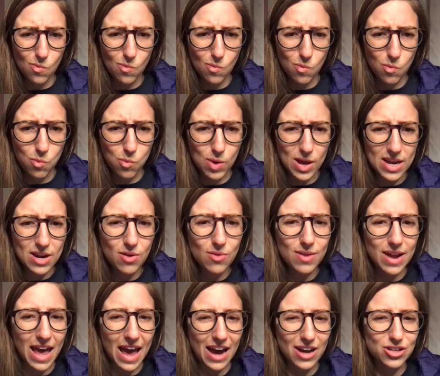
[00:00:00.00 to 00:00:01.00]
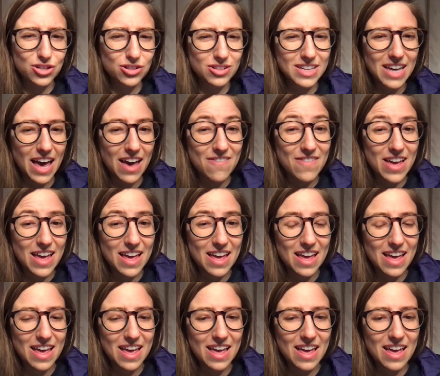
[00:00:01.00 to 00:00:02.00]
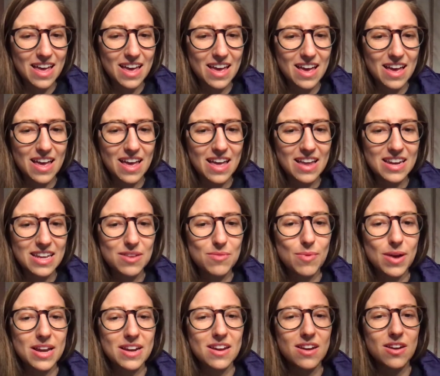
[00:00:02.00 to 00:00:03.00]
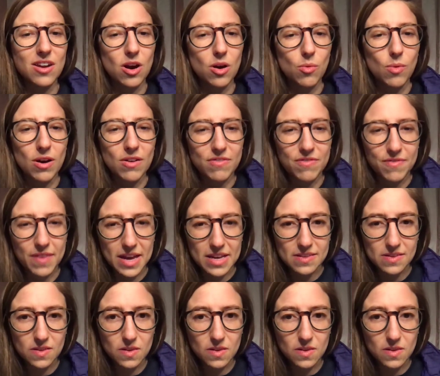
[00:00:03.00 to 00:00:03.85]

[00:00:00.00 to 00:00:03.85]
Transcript: we don't actually have any way to know what phase